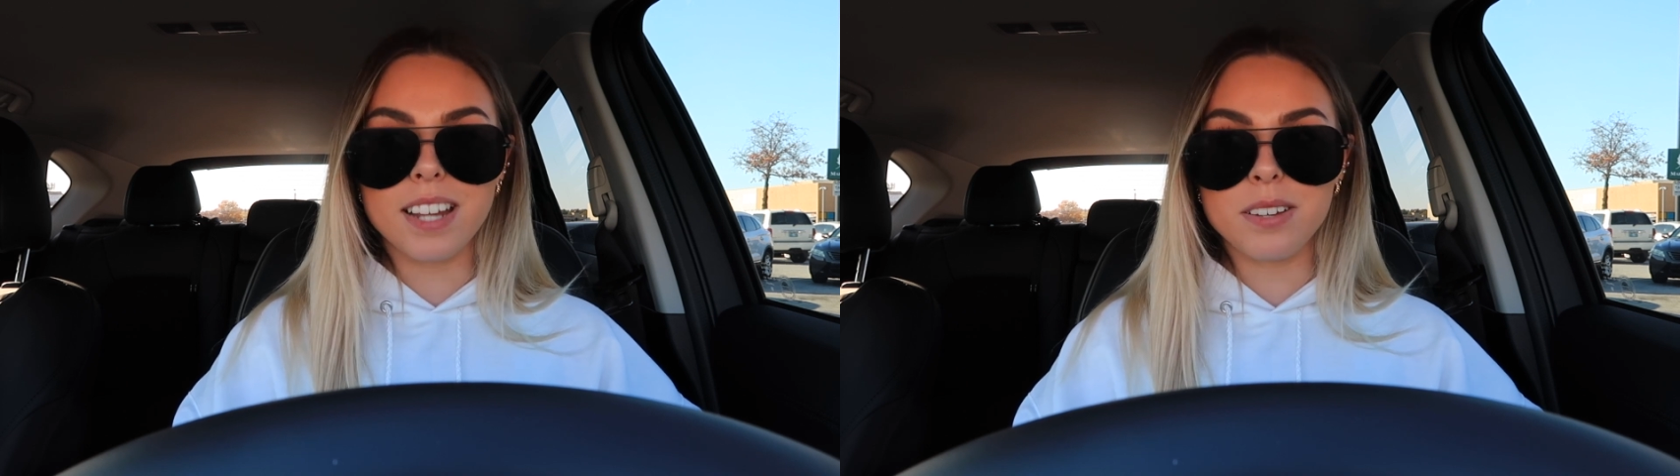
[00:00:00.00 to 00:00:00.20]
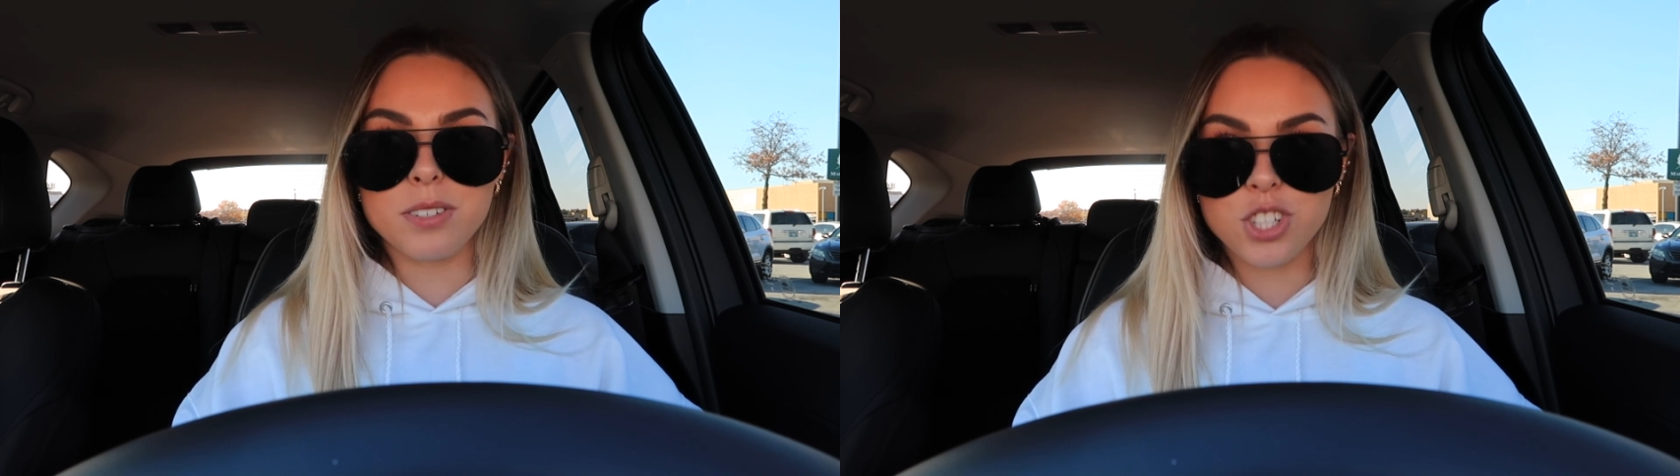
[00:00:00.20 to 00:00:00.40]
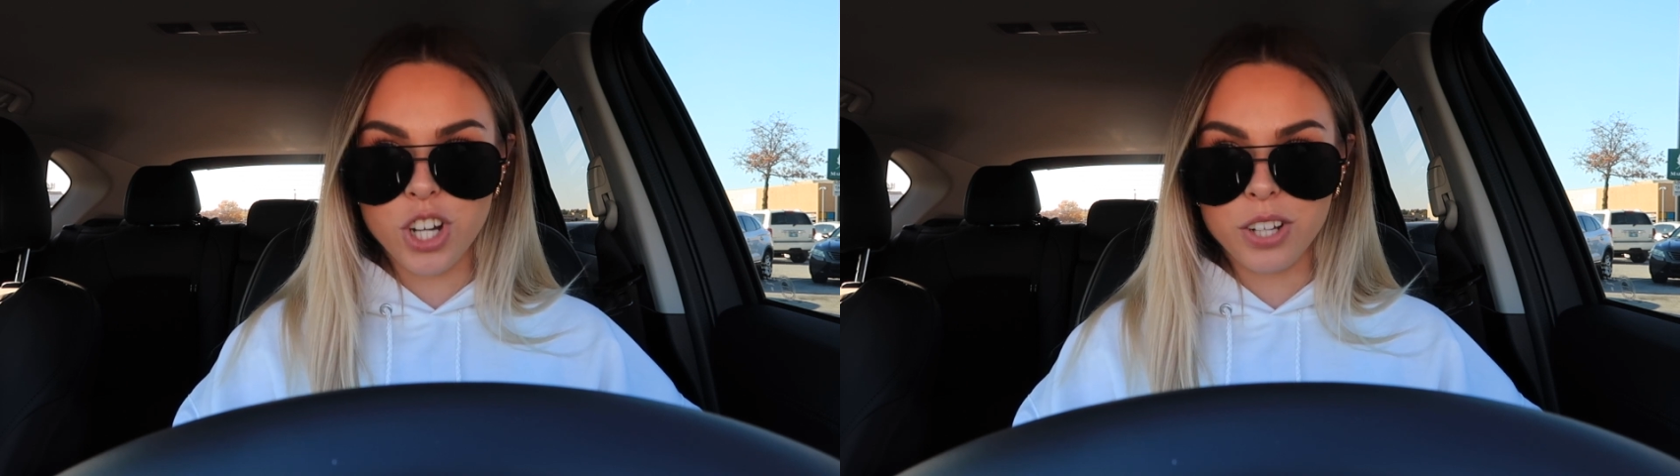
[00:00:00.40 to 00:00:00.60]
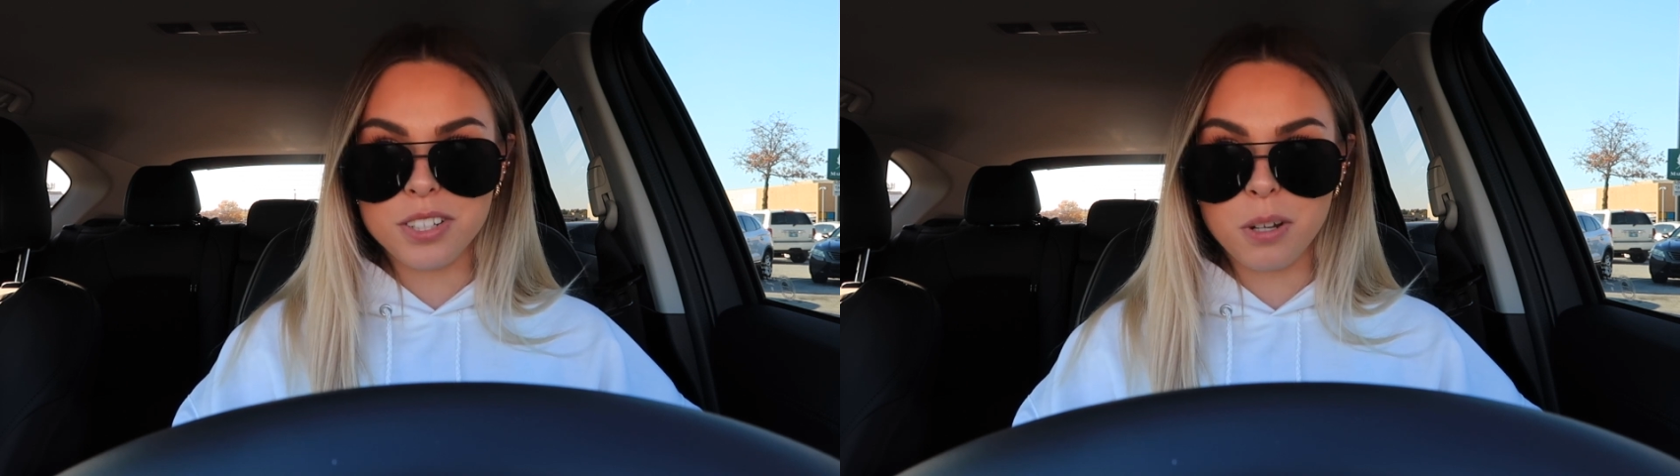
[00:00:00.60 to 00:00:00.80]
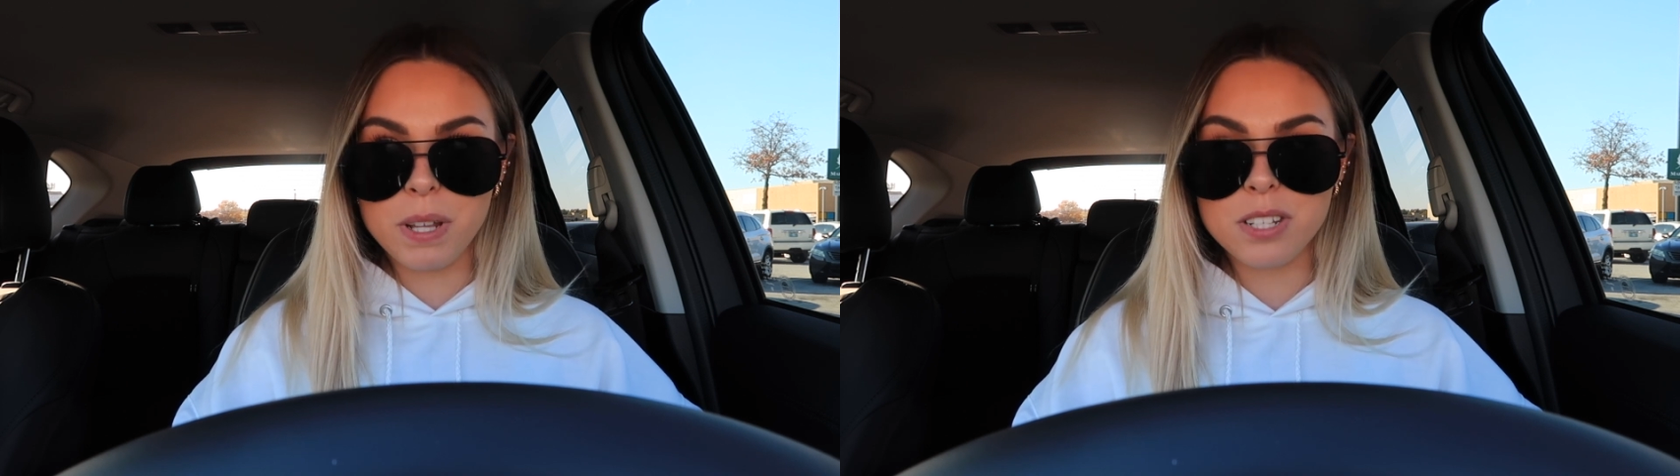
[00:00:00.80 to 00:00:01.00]
and I shared
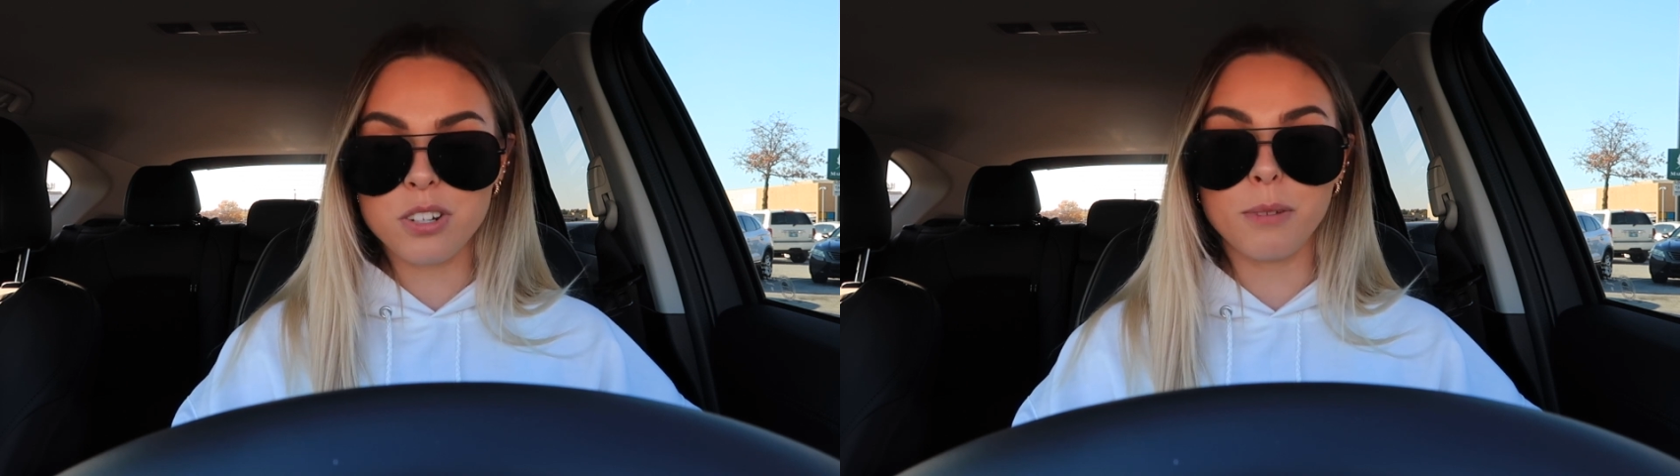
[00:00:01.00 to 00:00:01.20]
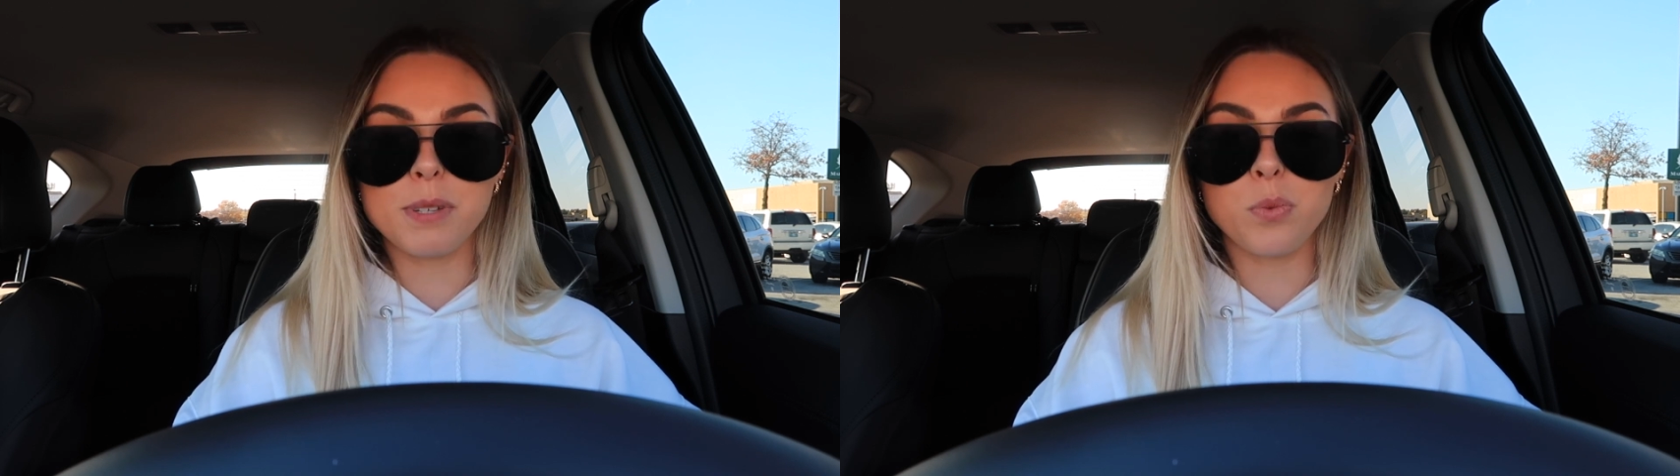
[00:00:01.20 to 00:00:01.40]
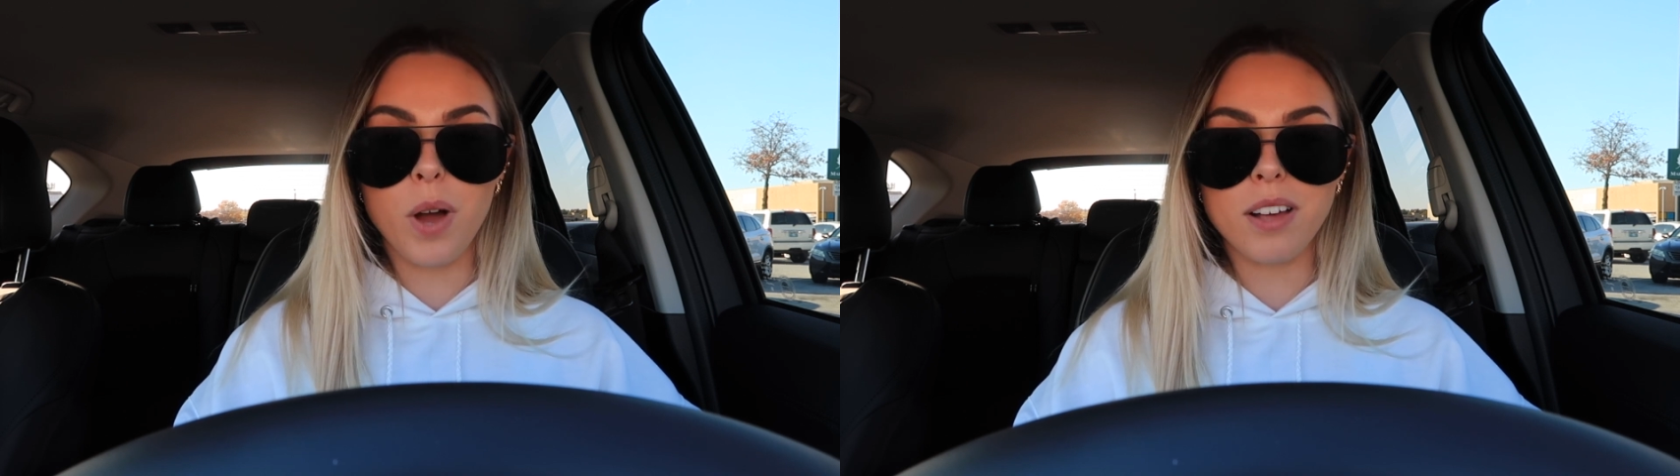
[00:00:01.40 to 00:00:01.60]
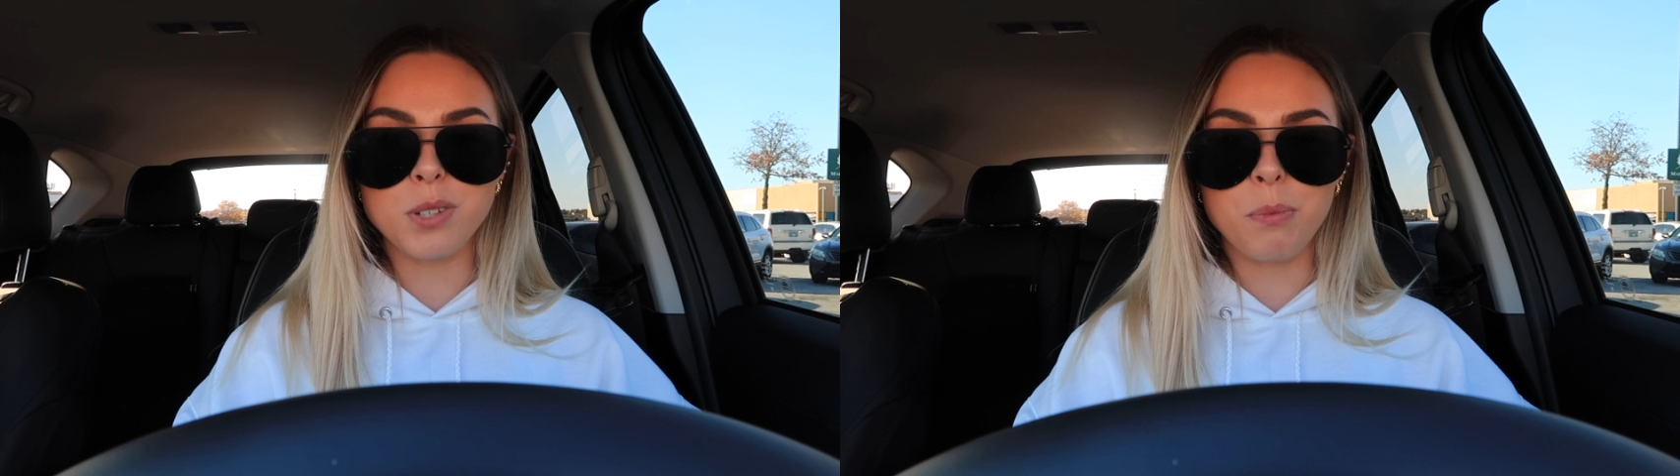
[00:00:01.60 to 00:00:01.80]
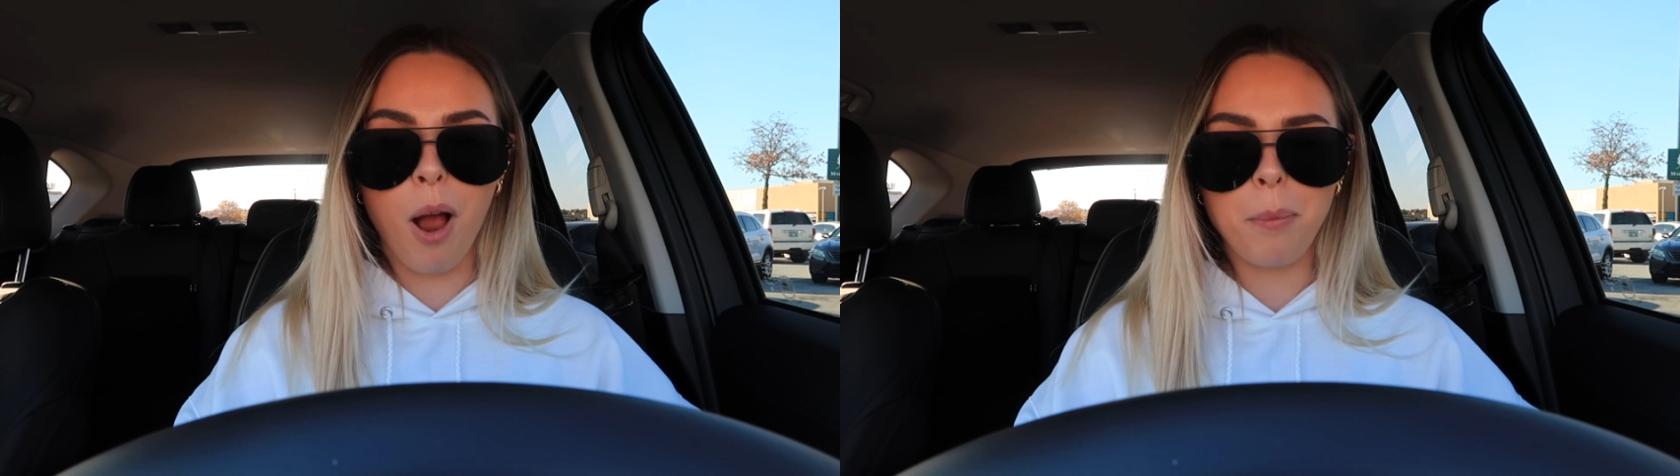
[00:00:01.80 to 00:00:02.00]
this on my Instagram as well.
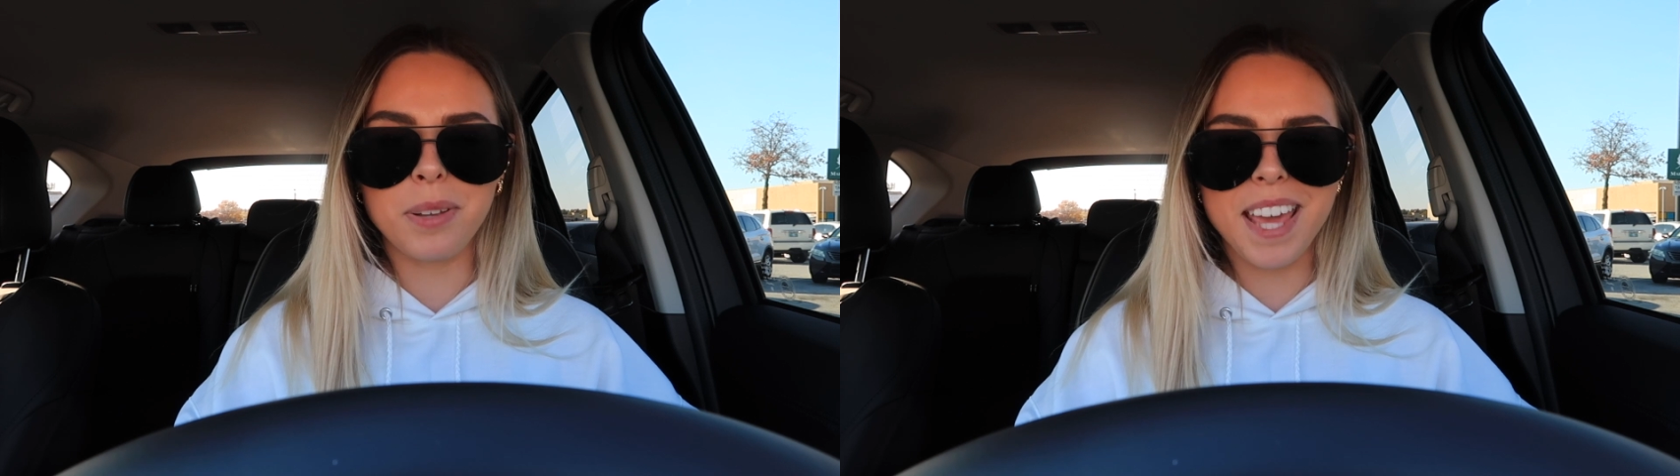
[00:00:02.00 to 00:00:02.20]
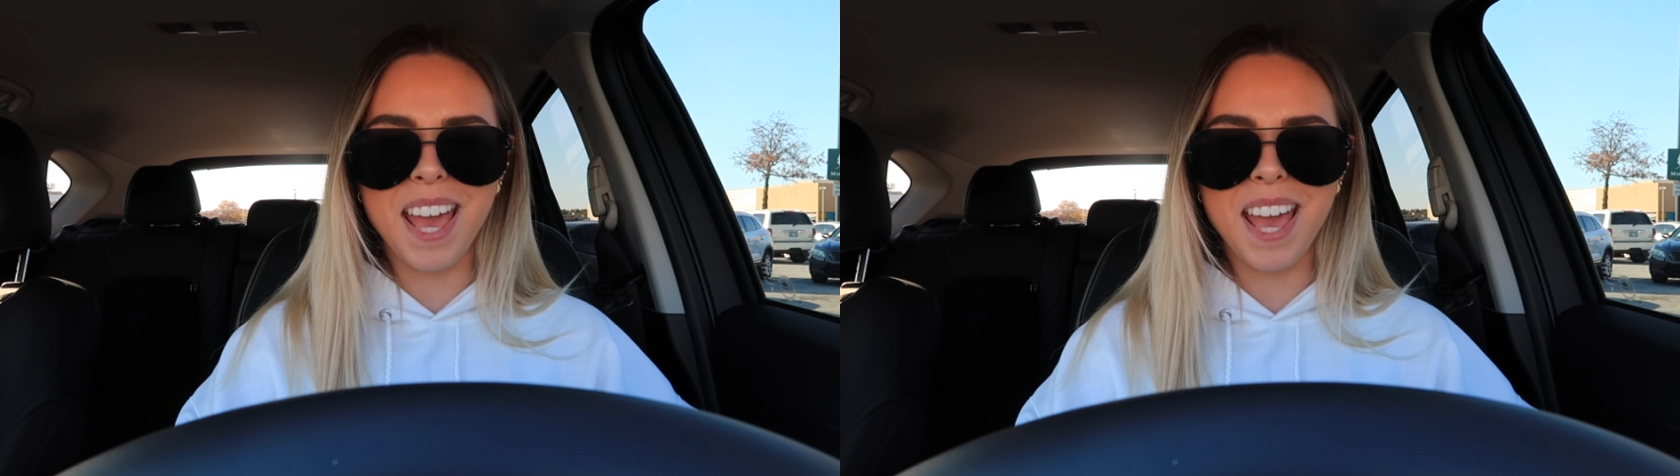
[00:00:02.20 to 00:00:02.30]
So I probably probably